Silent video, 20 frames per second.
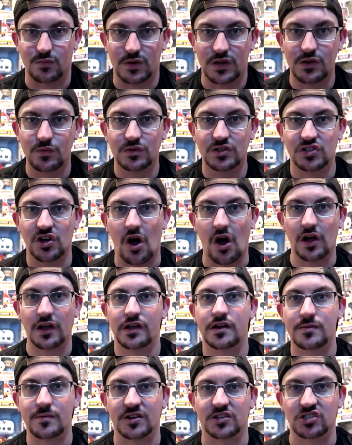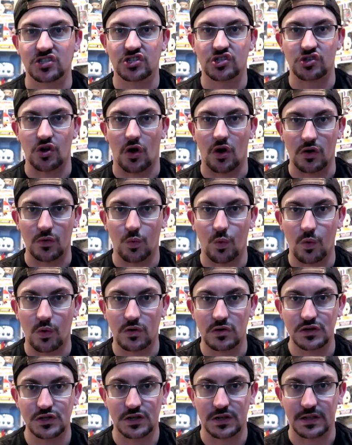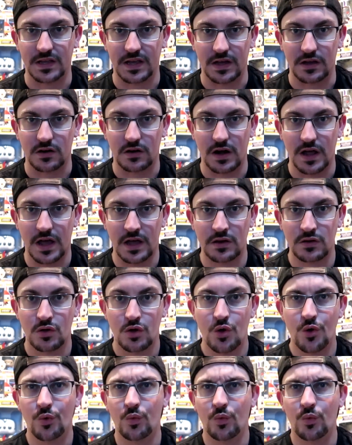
When you were talking about Star Wars on the internet,